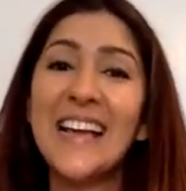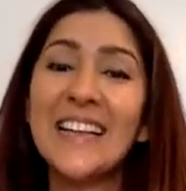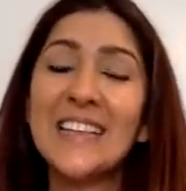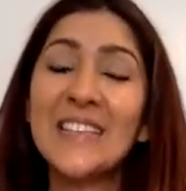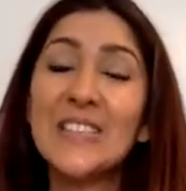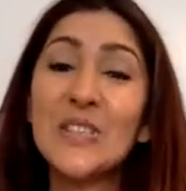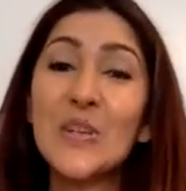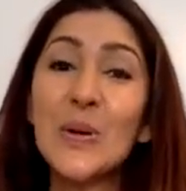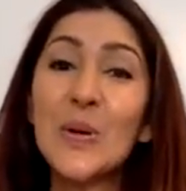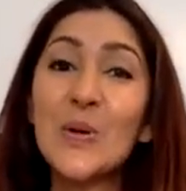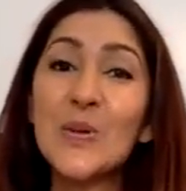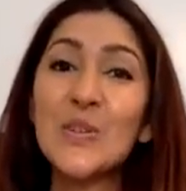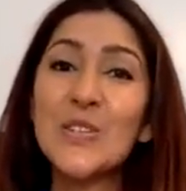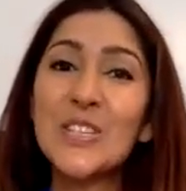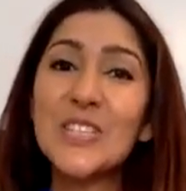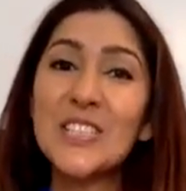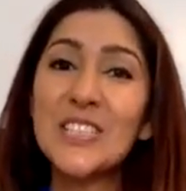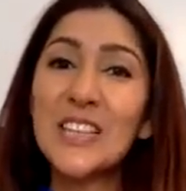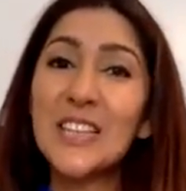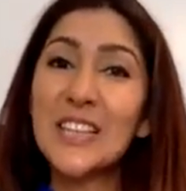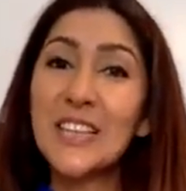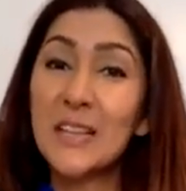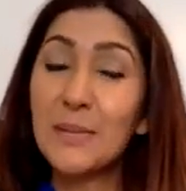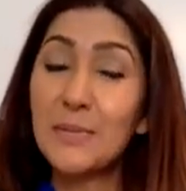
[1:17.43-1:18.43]
And so
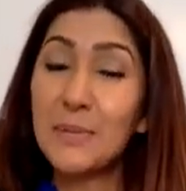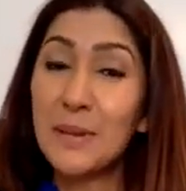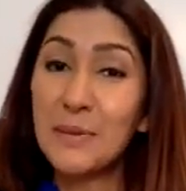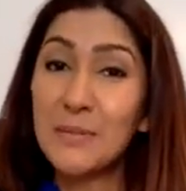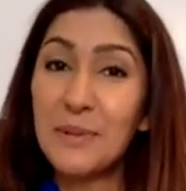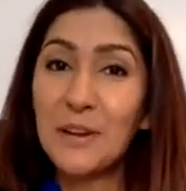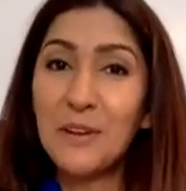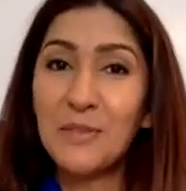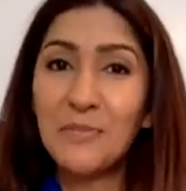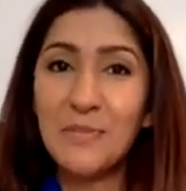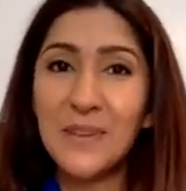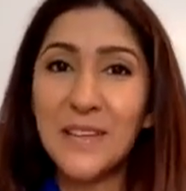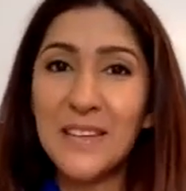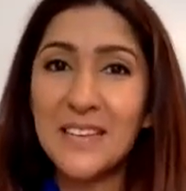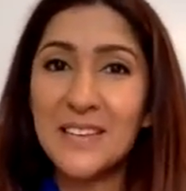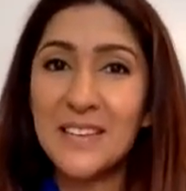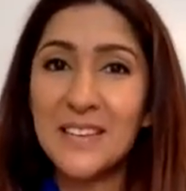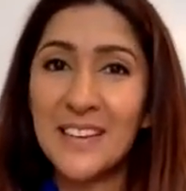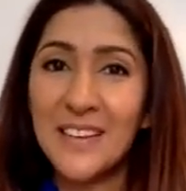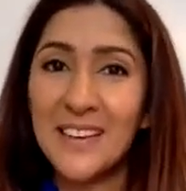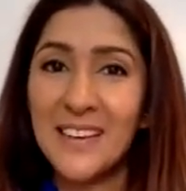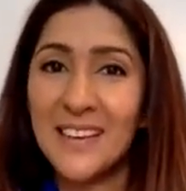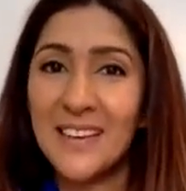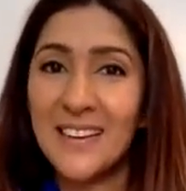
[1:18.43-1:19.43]
just a little bit about
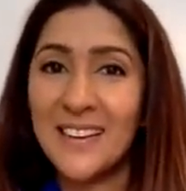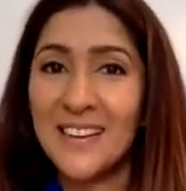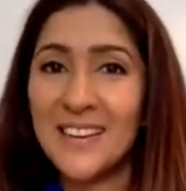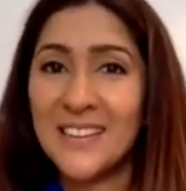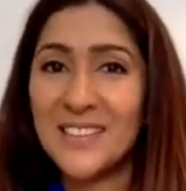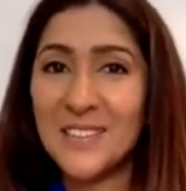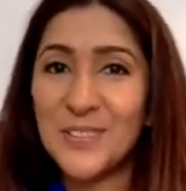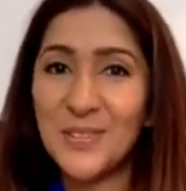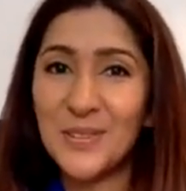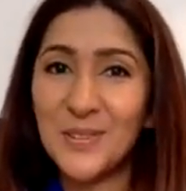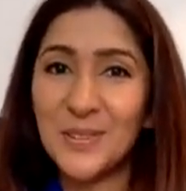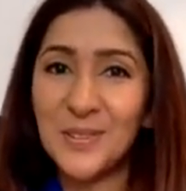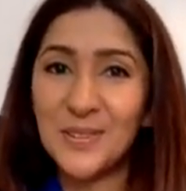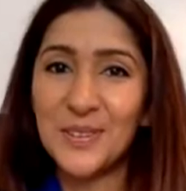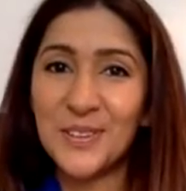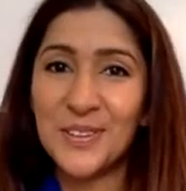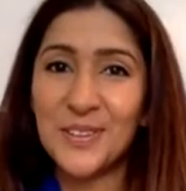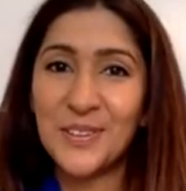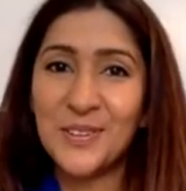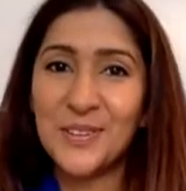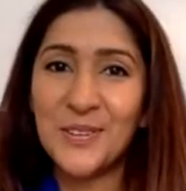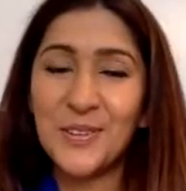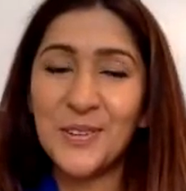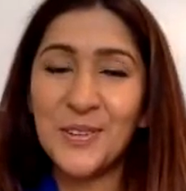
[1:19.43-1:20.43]
me. So,
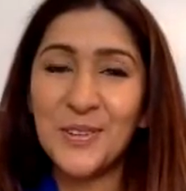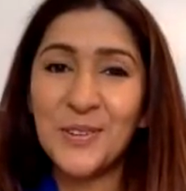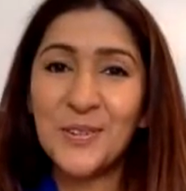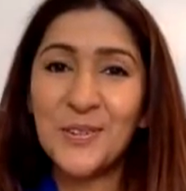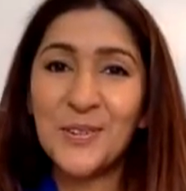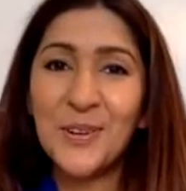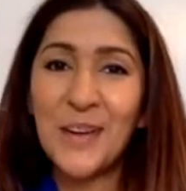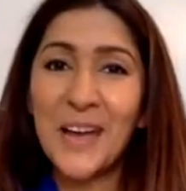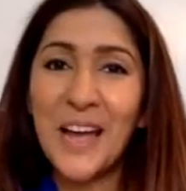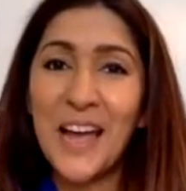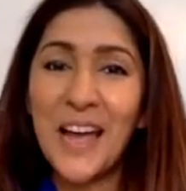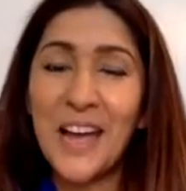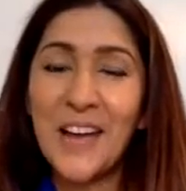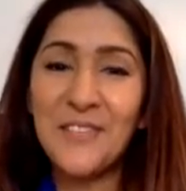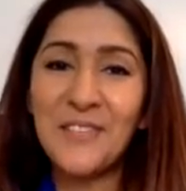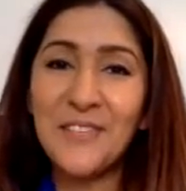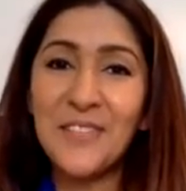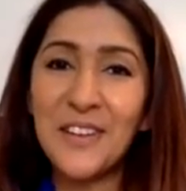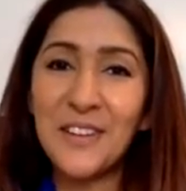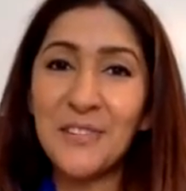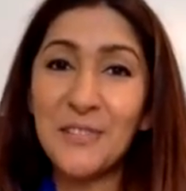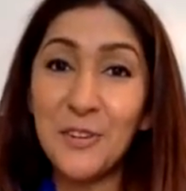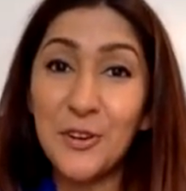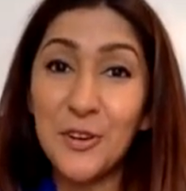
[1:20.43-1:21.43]
you know, you
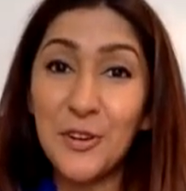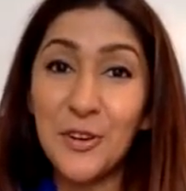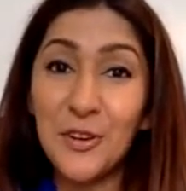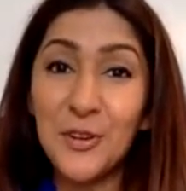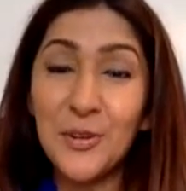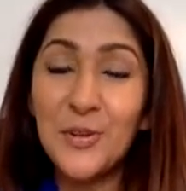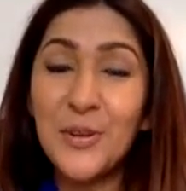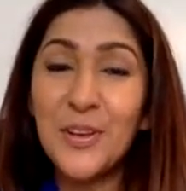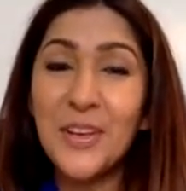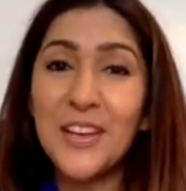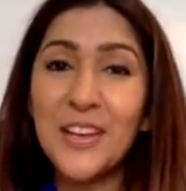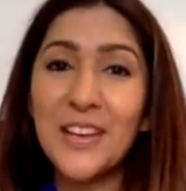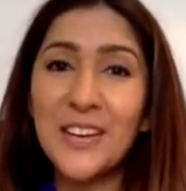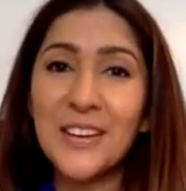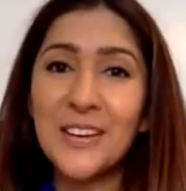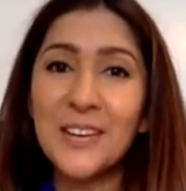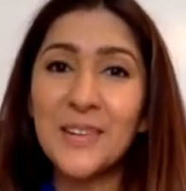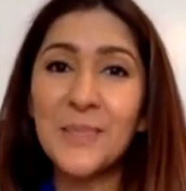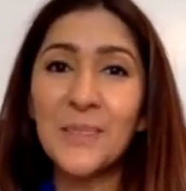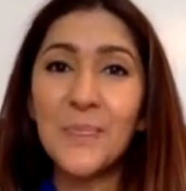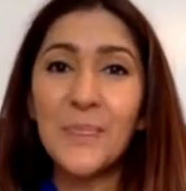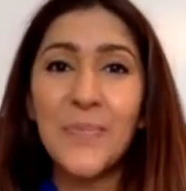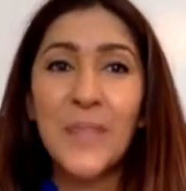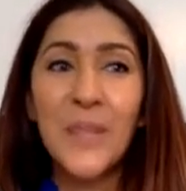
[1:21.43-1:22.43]
have, if you're new
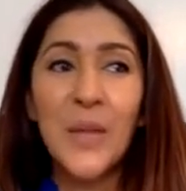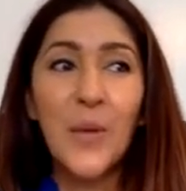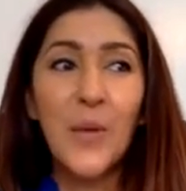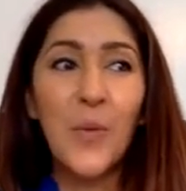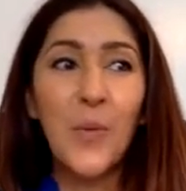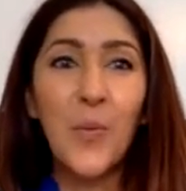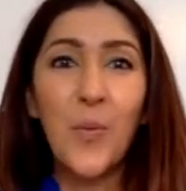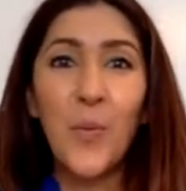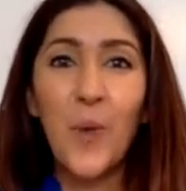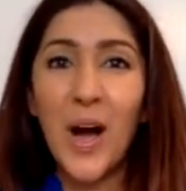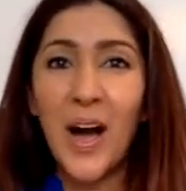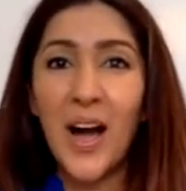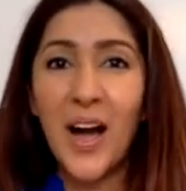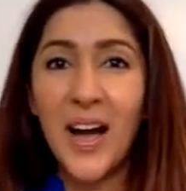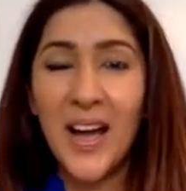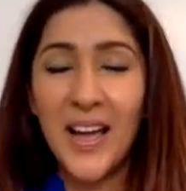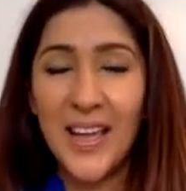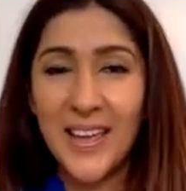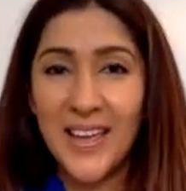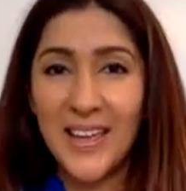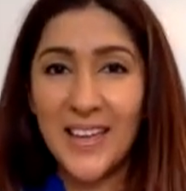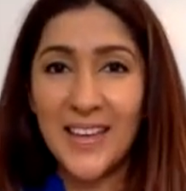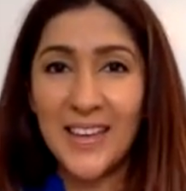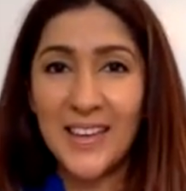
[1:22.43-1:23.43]
here,
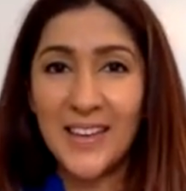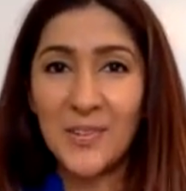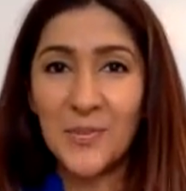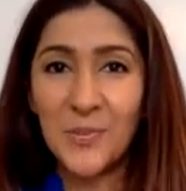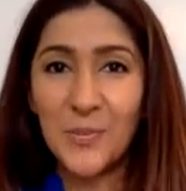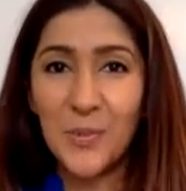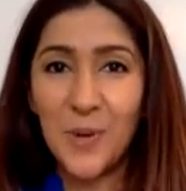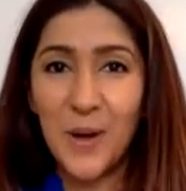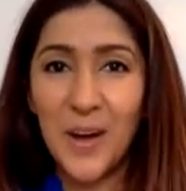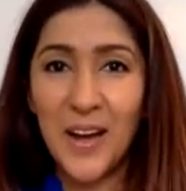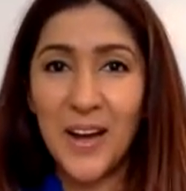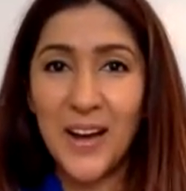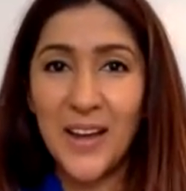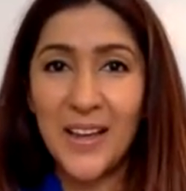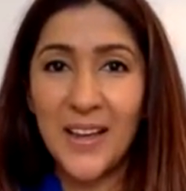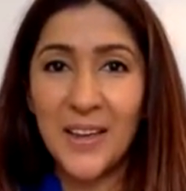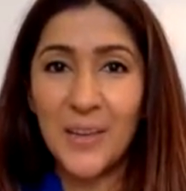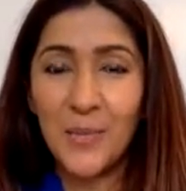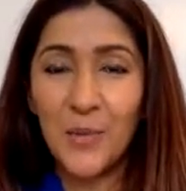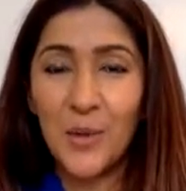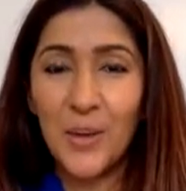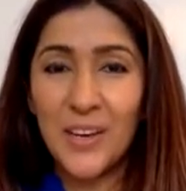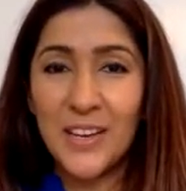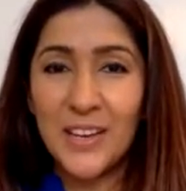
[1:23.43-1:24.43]
what
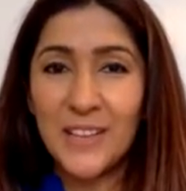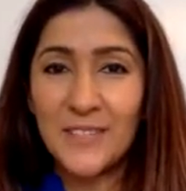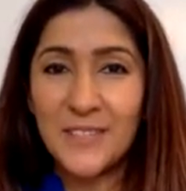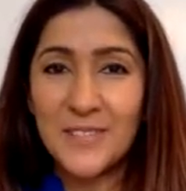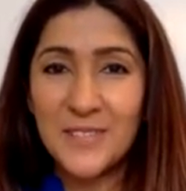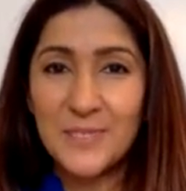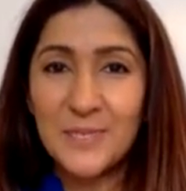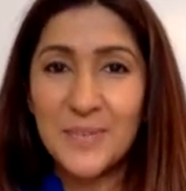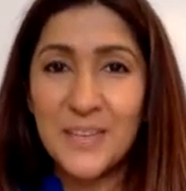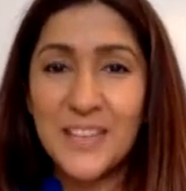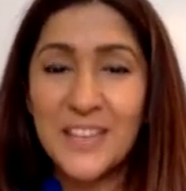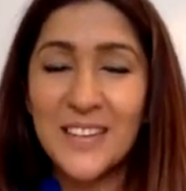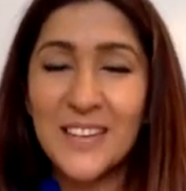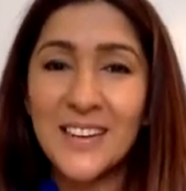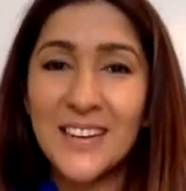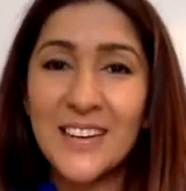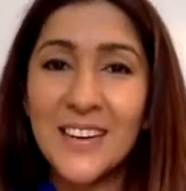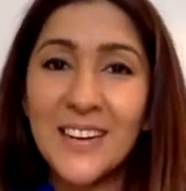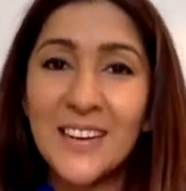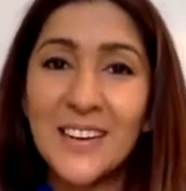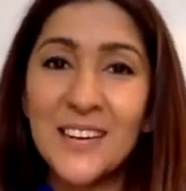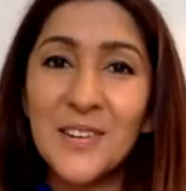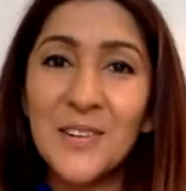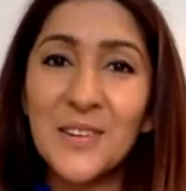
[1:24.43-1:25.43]
gives me the
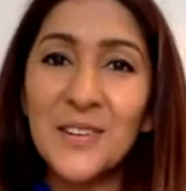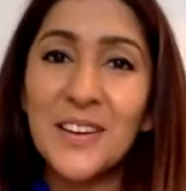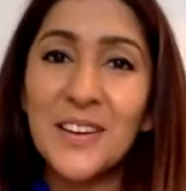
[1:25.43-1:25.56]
